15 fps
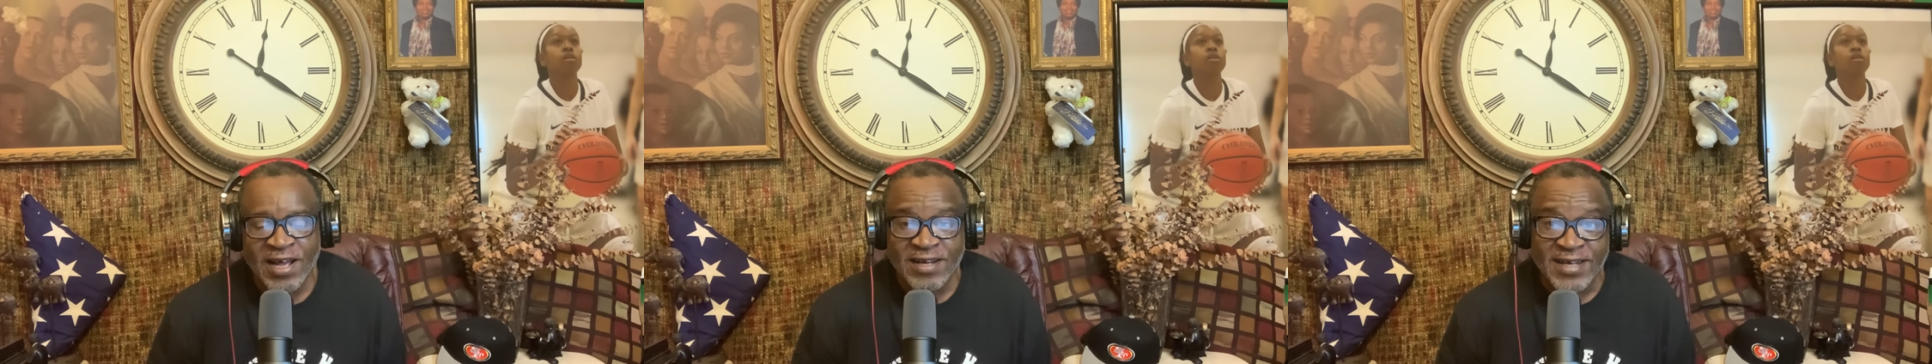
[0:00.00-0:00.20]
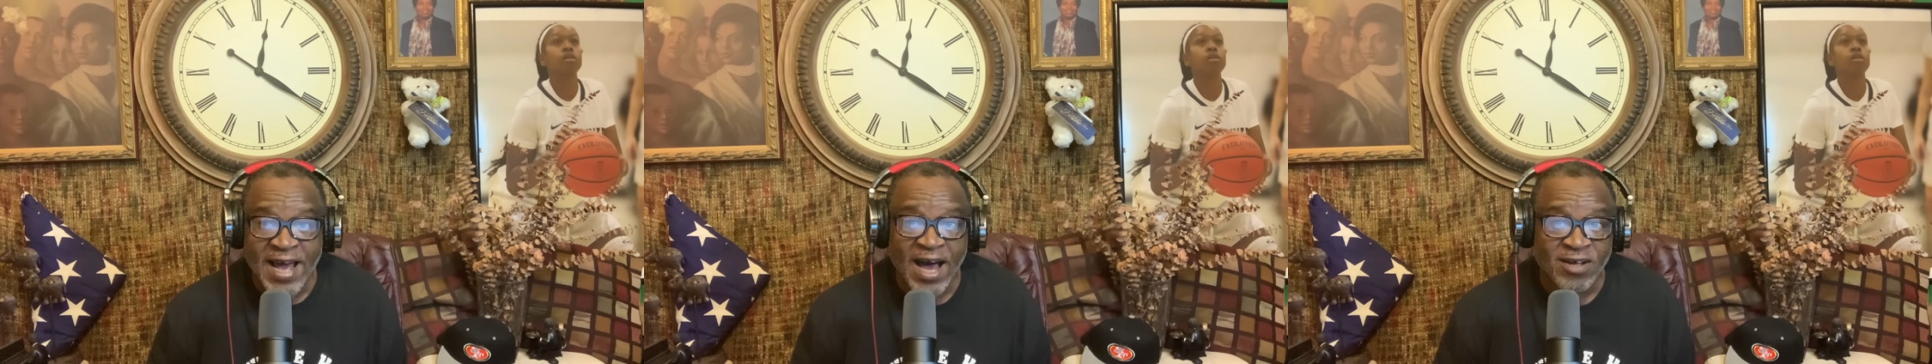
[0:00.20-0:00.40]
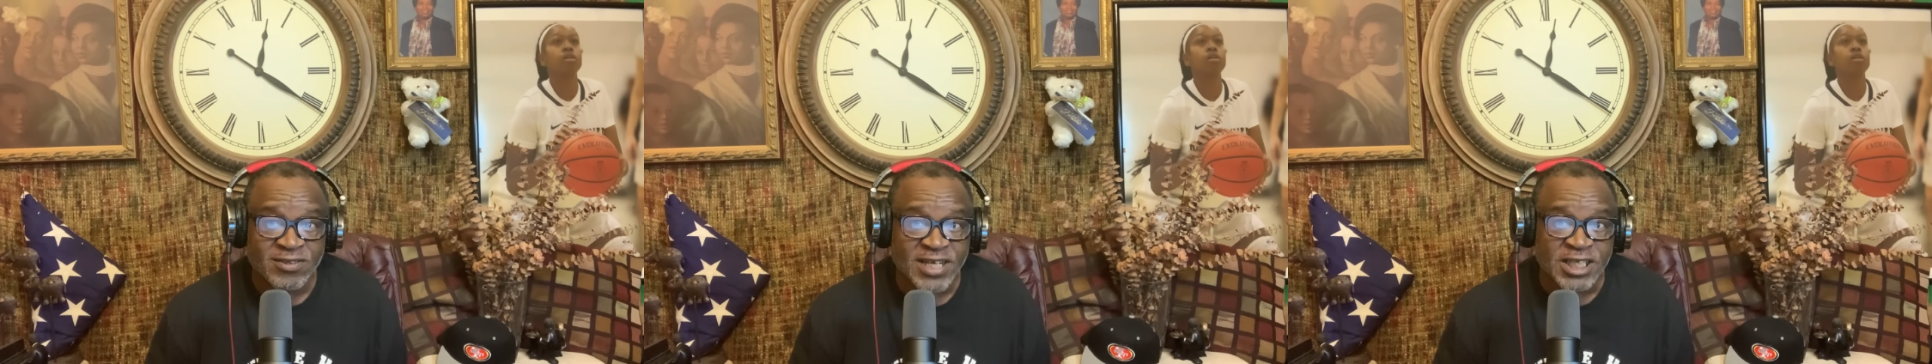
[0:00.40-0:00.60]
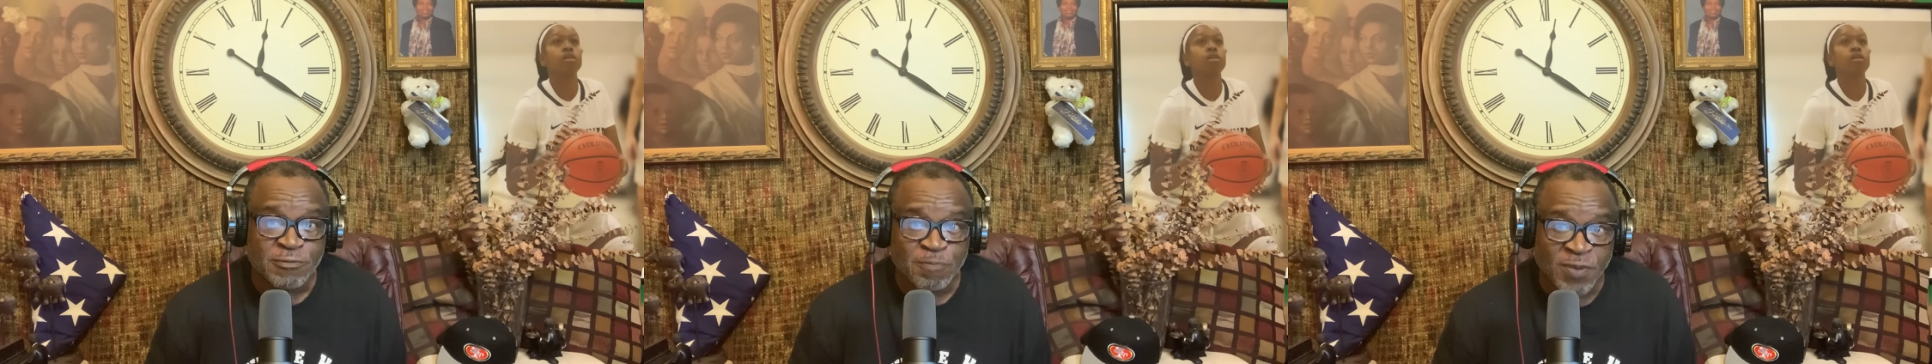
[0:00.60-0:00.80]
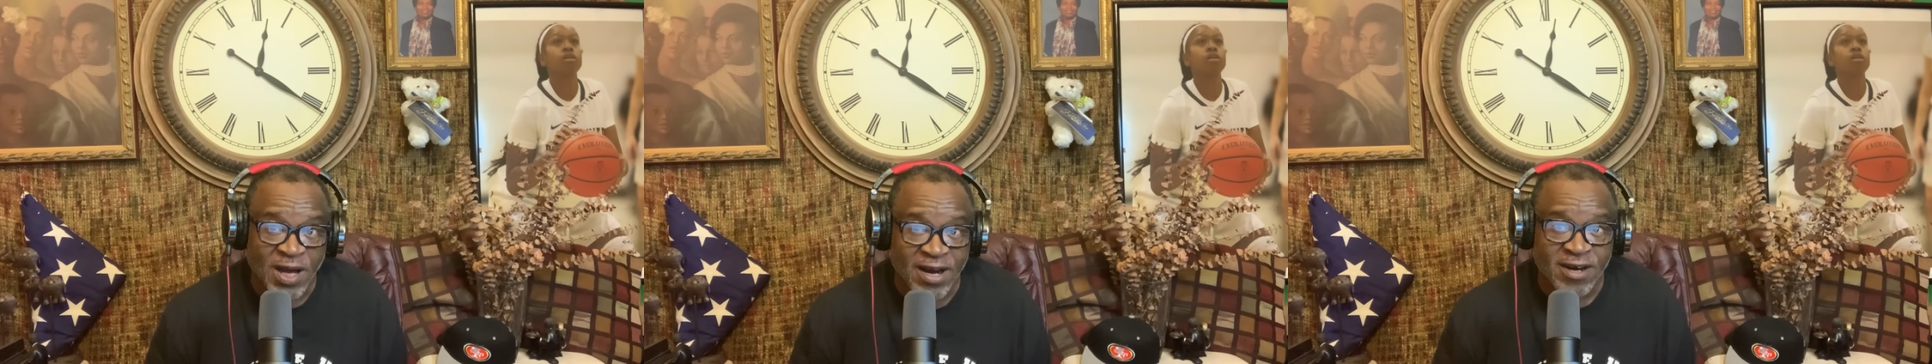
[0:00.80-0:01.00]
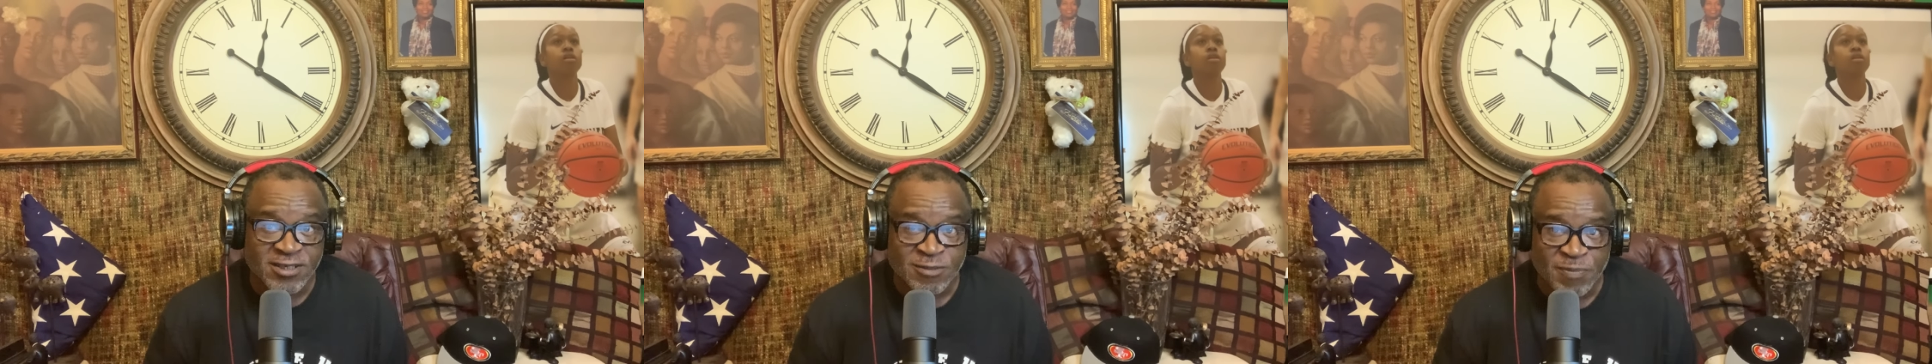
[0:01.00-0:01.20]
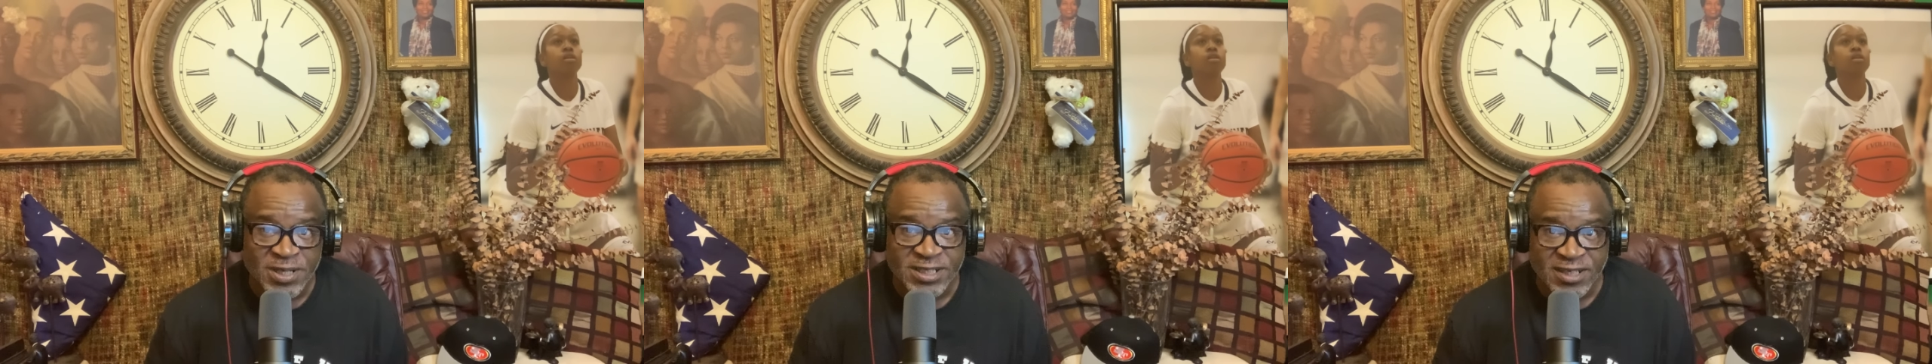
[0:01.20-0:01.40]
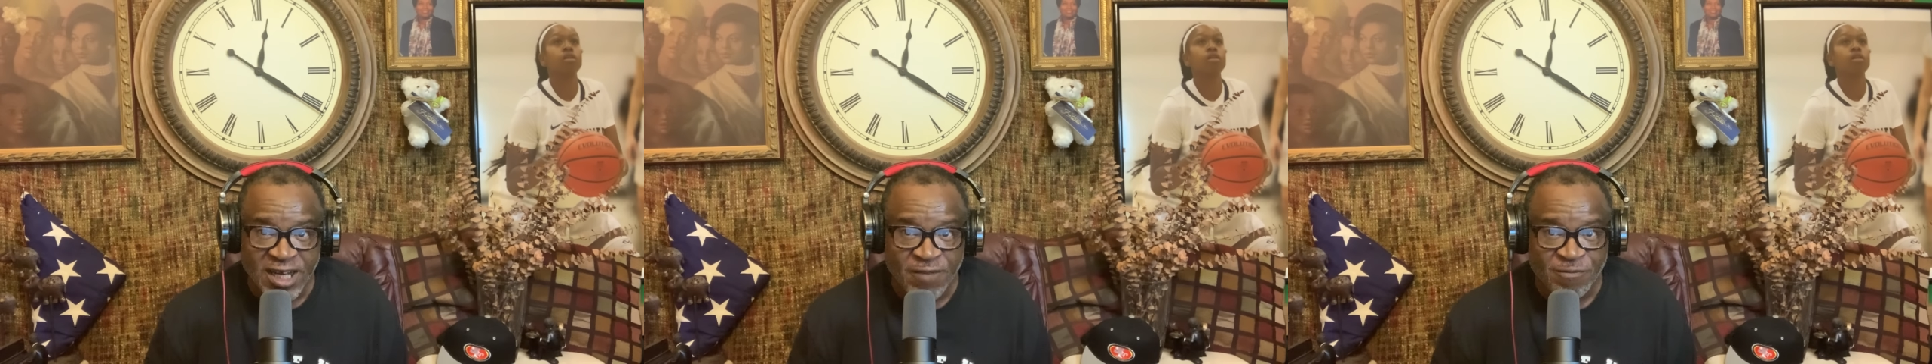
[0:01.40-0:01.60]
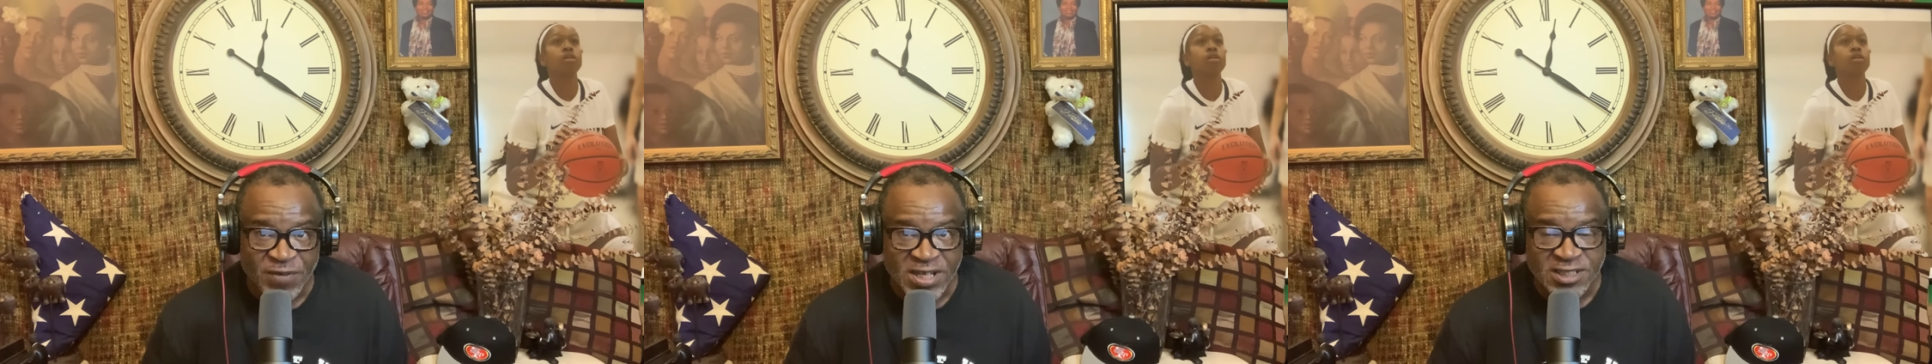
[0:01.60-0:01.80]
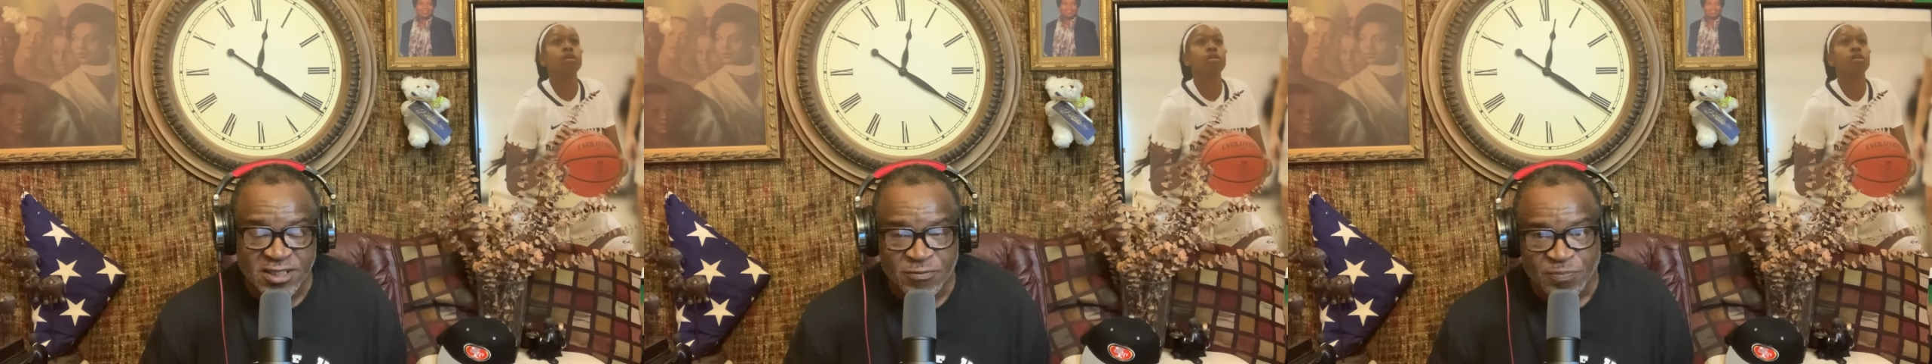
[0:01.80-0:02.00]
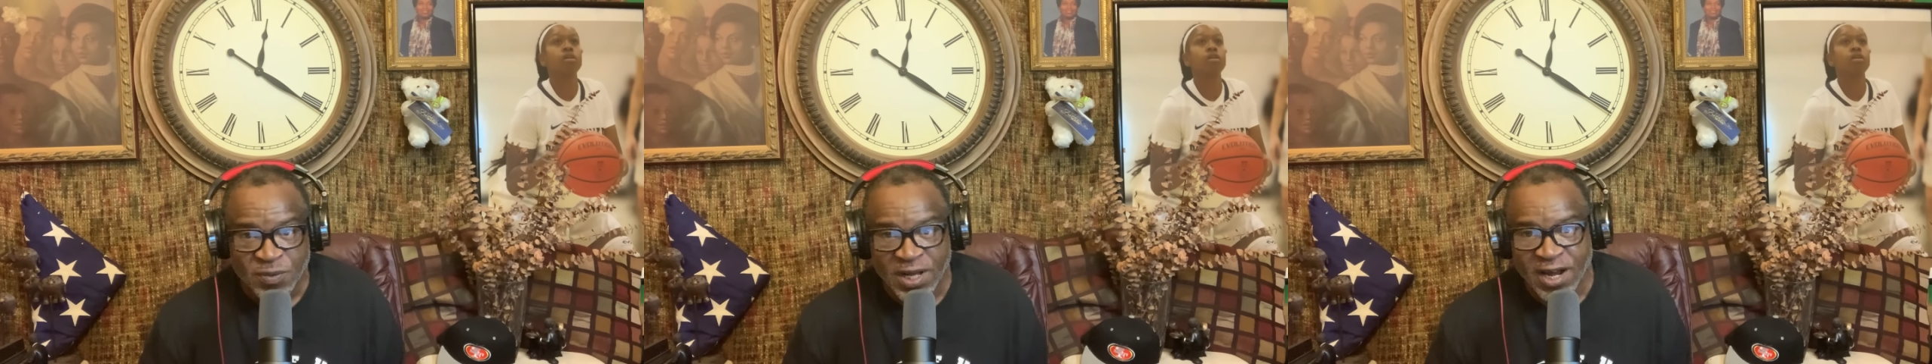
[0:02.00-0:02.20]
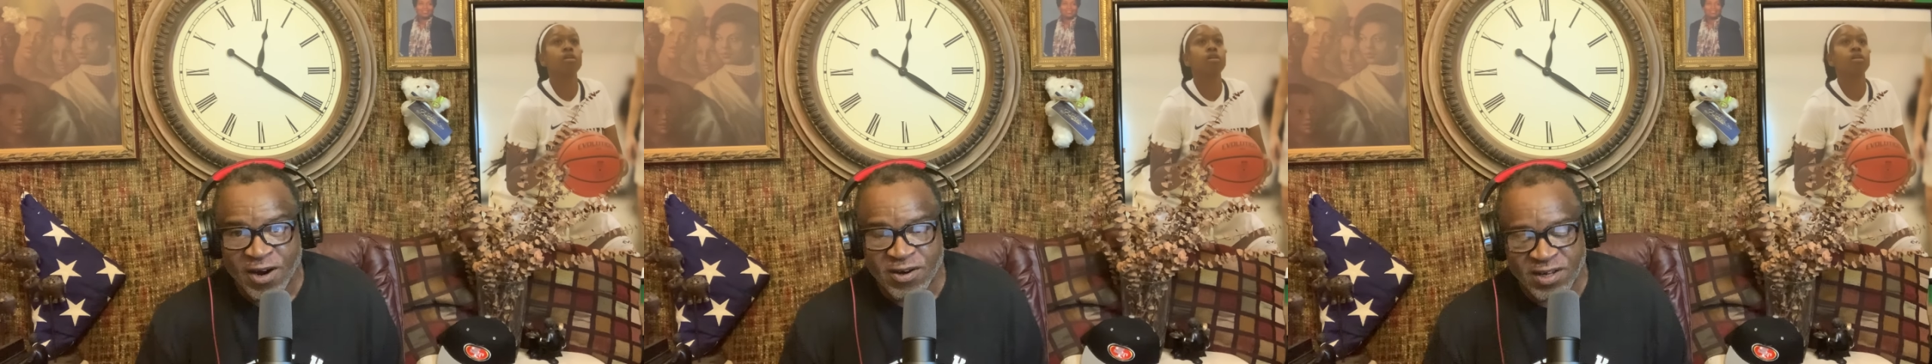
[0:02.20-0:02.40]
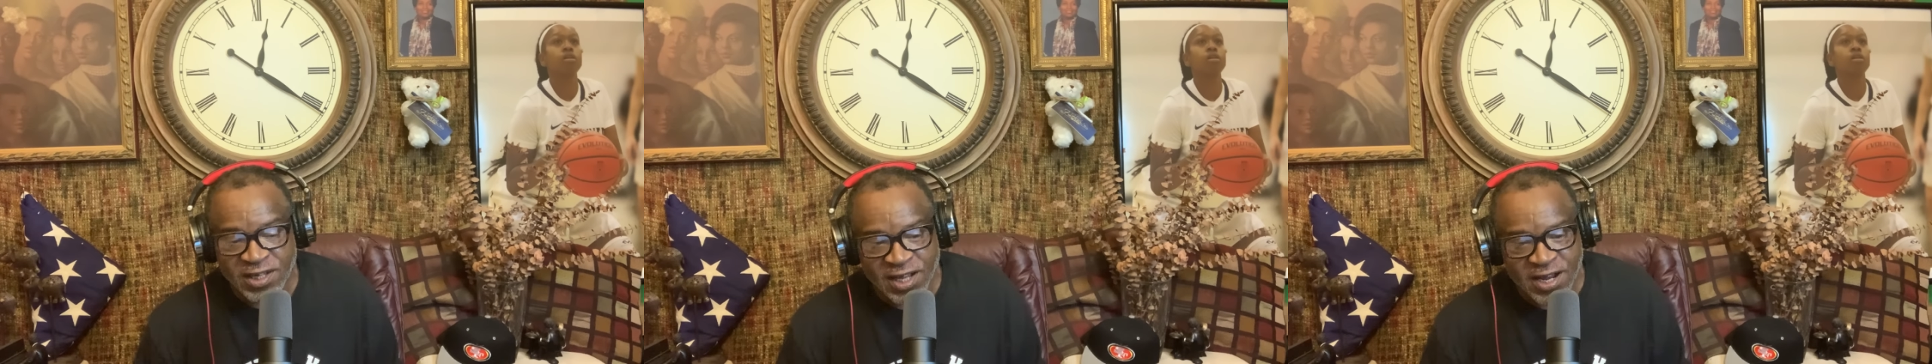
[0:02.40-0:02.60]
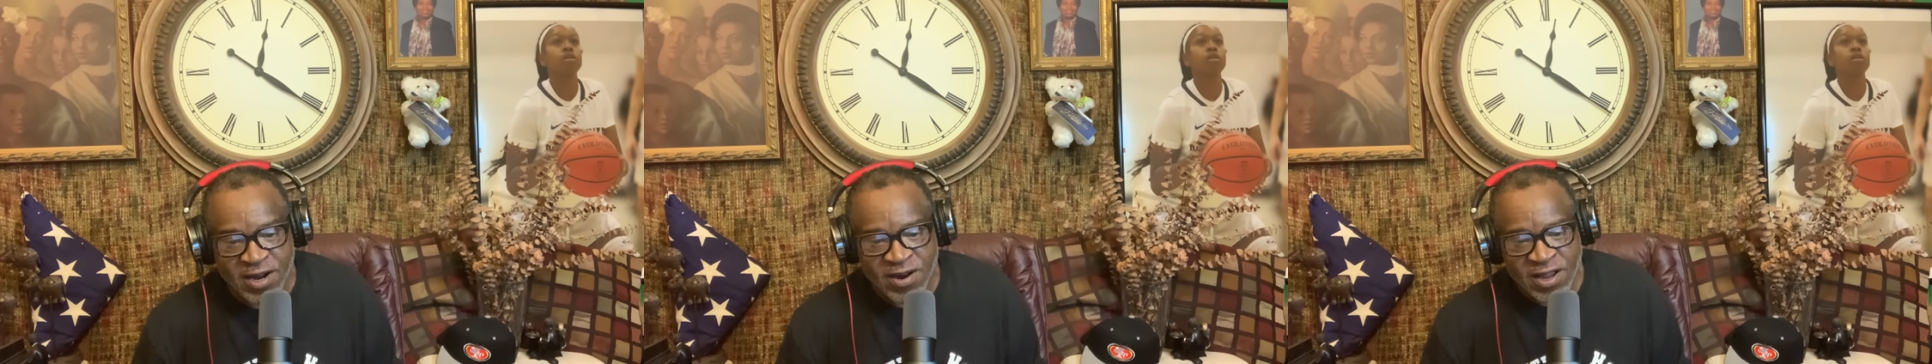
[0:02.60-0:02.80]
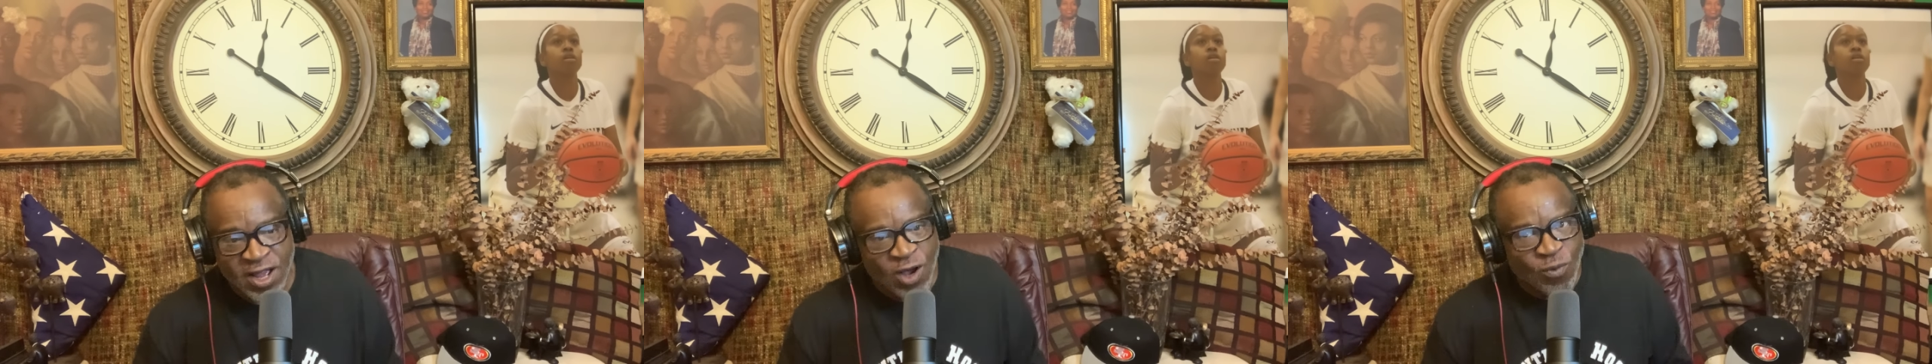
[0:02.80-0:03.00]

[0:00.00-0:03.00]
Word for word: Now, this player has been Defensive Player of the Year.